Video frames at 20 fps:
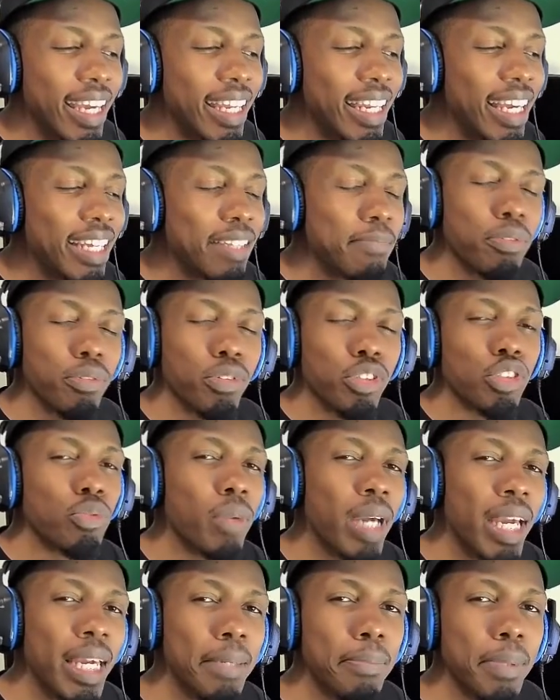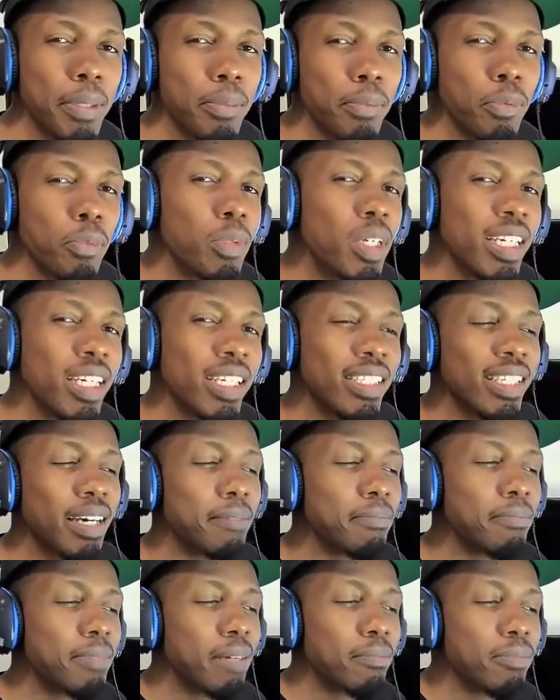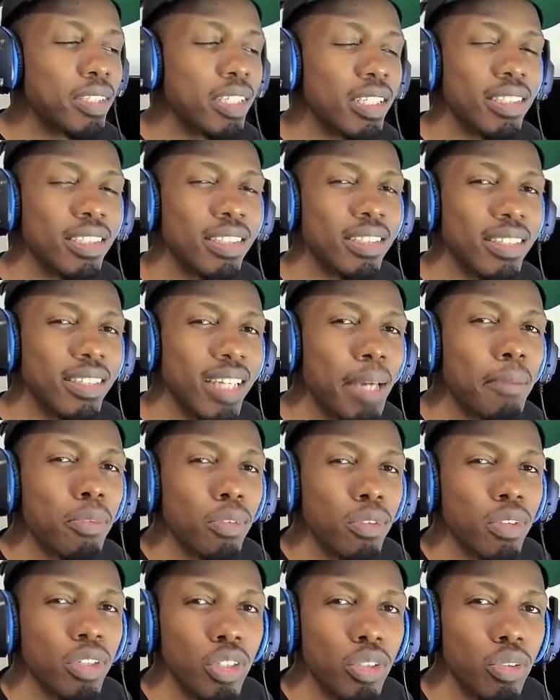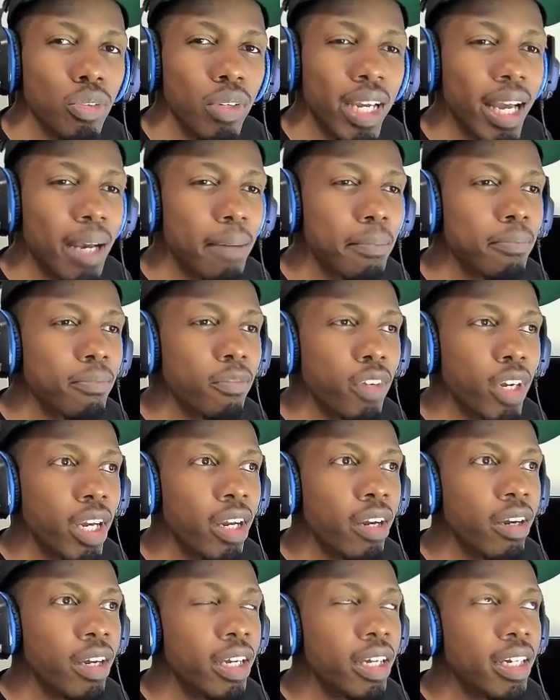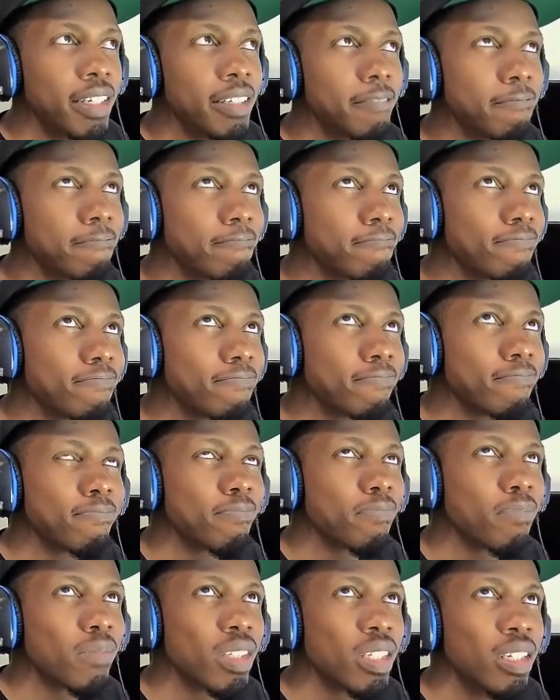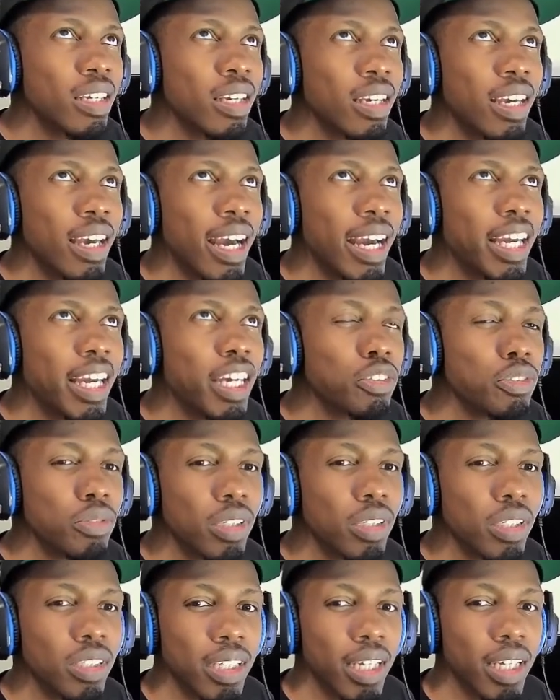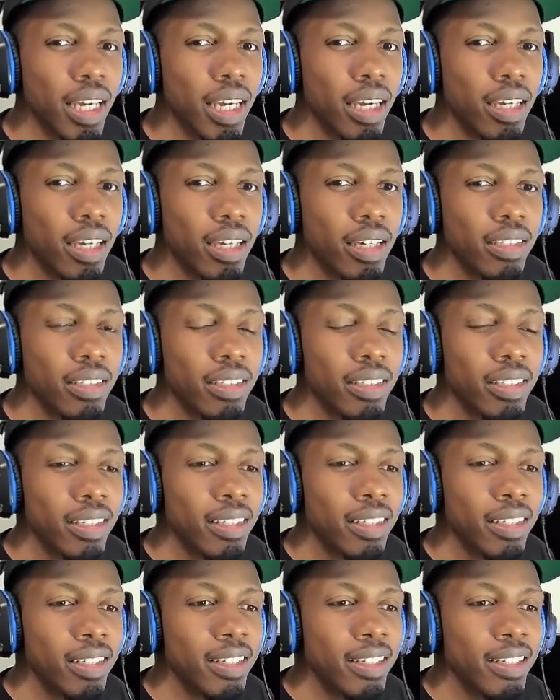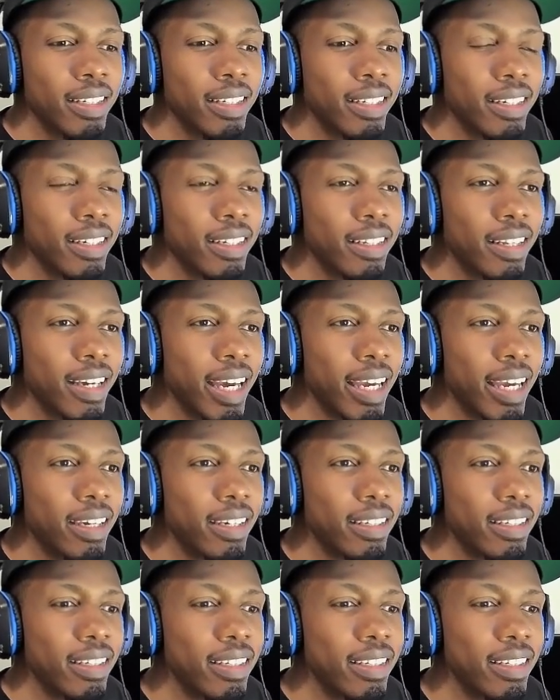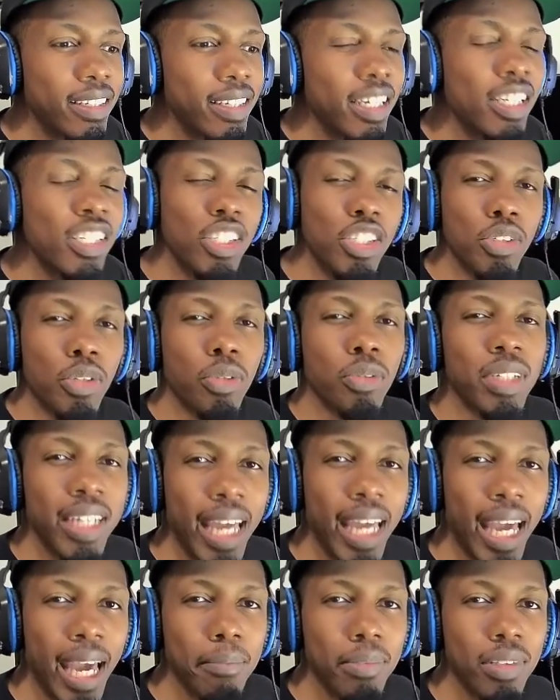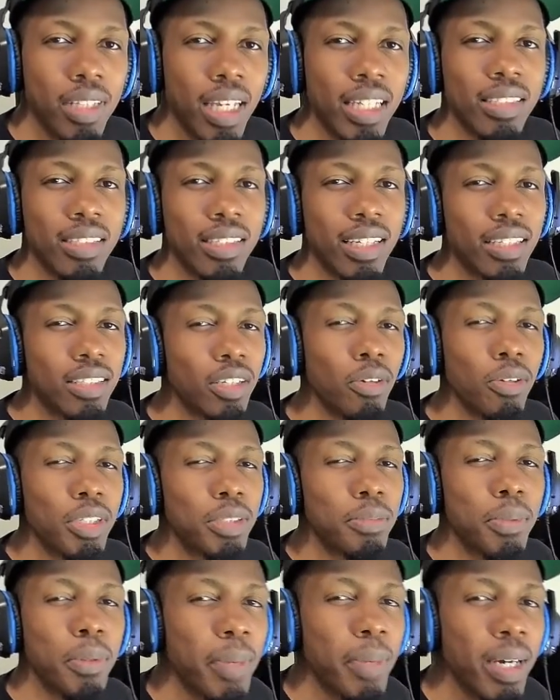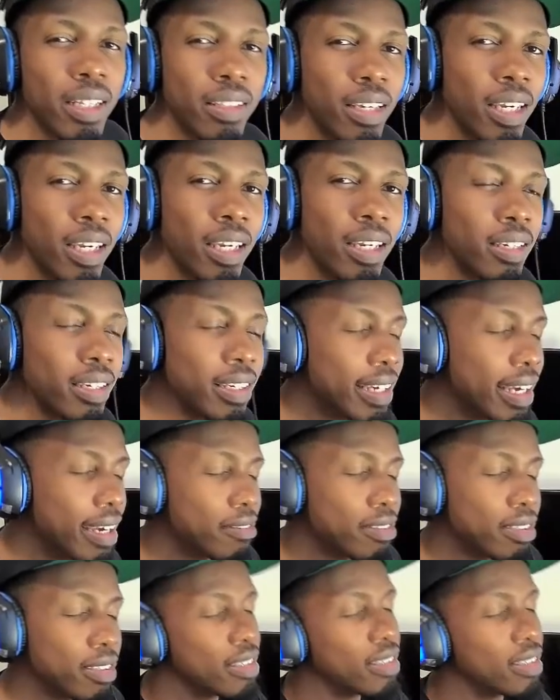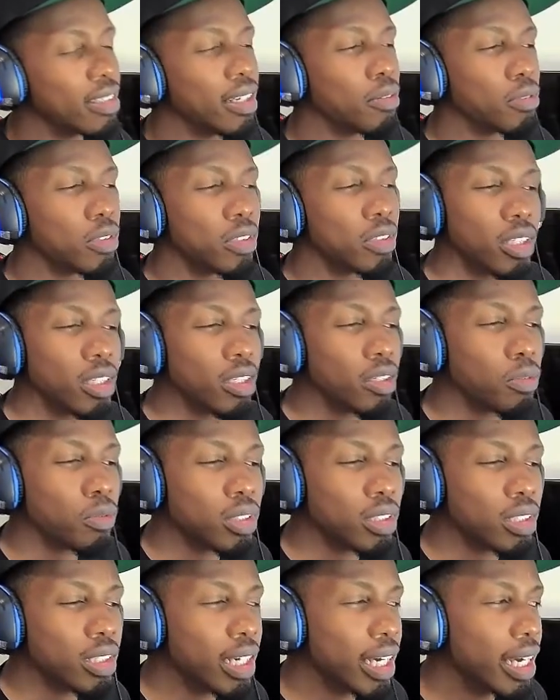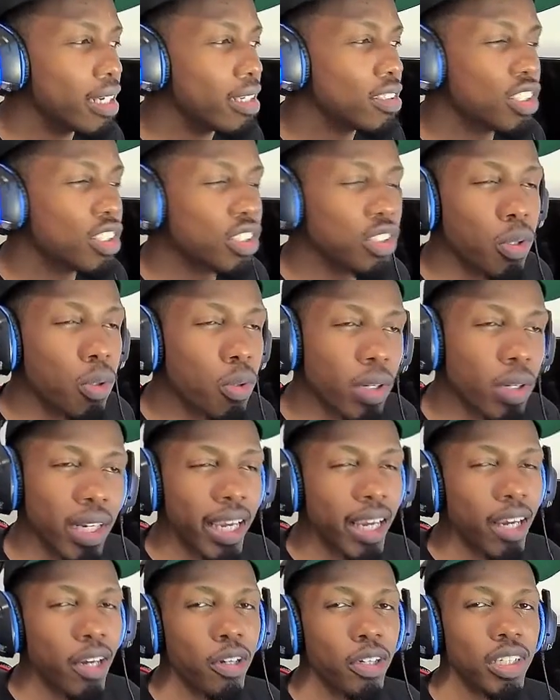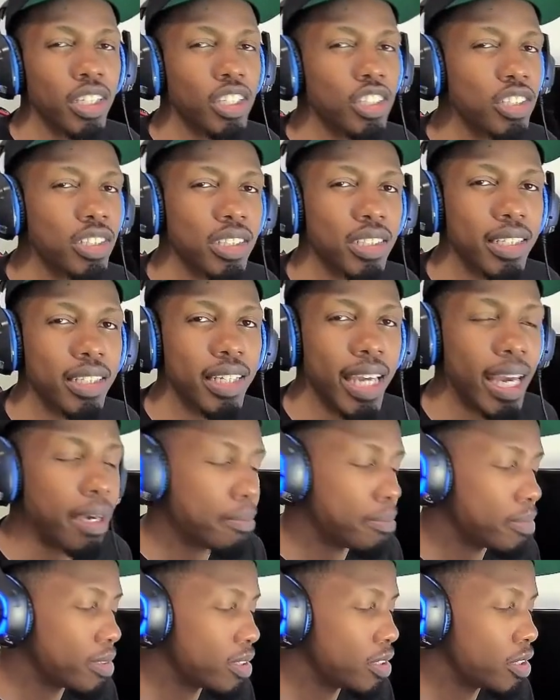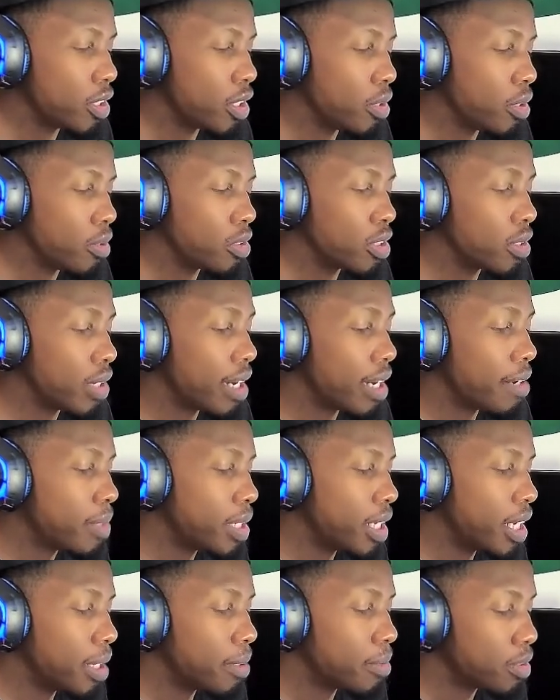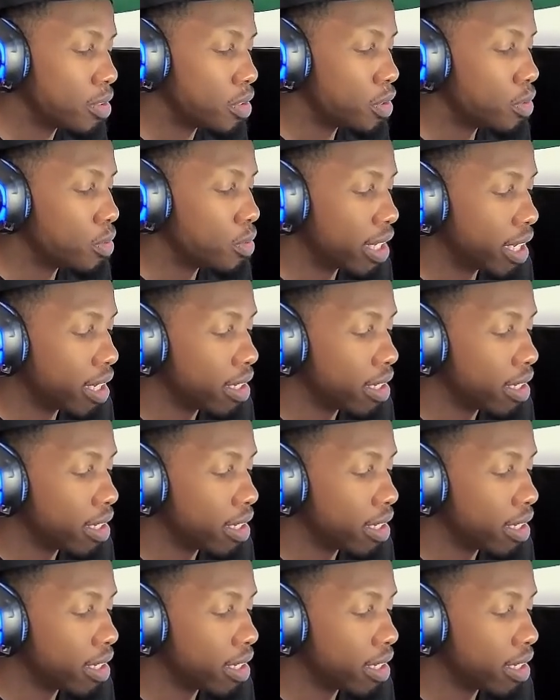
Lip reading: persuade people because I'm just able to do that. I'm very, I guess you could say, like, easy to adapt. That's always been my thing ever since I was young, was like just go in the area and just adapt, you know. So I've been able to do that,